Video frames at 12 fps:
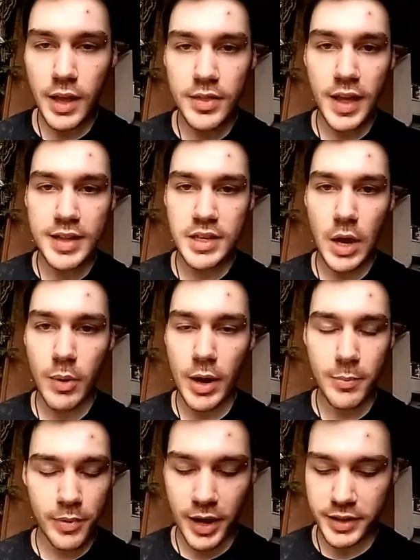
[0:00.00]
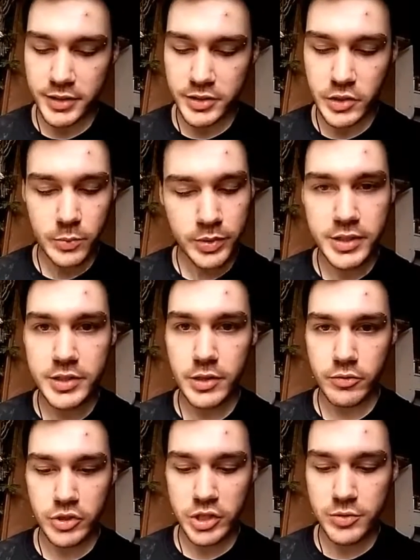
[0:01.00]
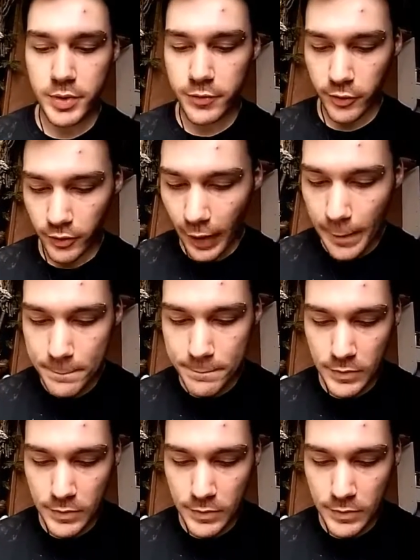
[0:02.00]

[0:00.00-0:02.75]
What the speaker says: that's how I practice, so please don't judge me for that.